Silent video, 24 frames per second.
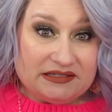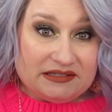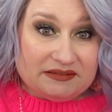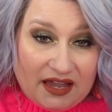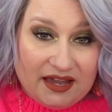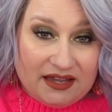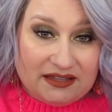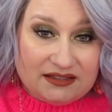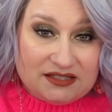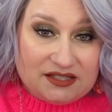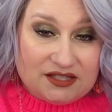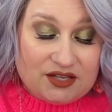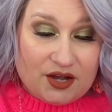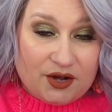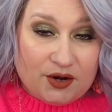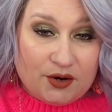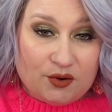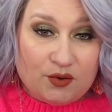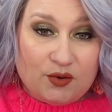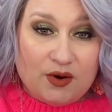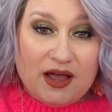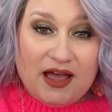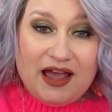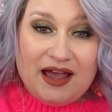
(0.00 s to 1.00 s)
And
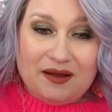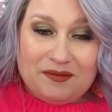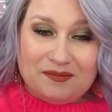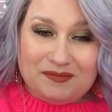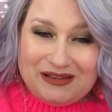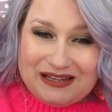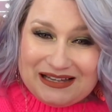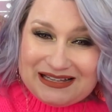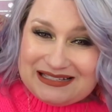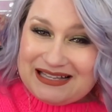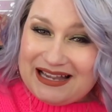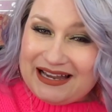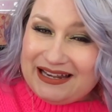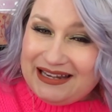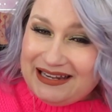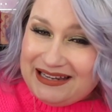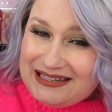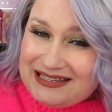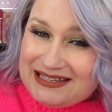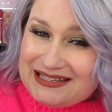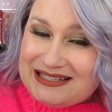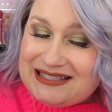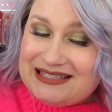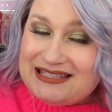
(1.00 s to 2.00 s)
so I'm excited
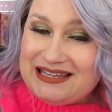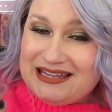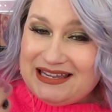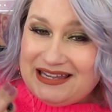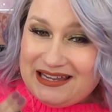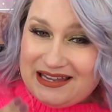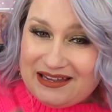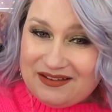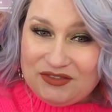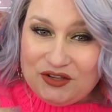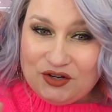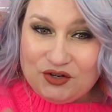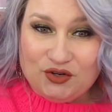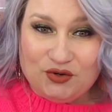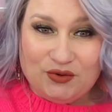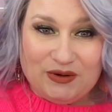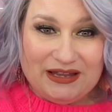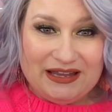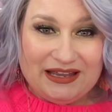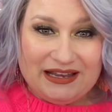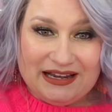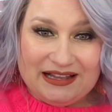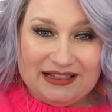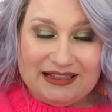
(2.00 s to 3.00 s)
to see if they're
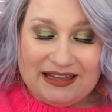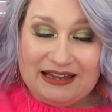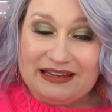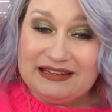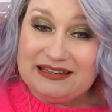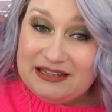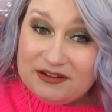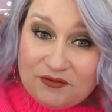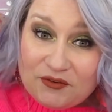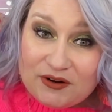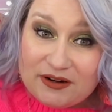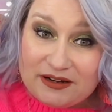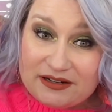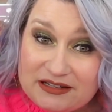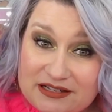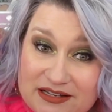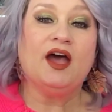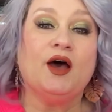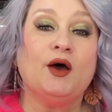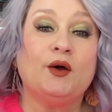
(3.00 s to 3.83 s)
doing anything different.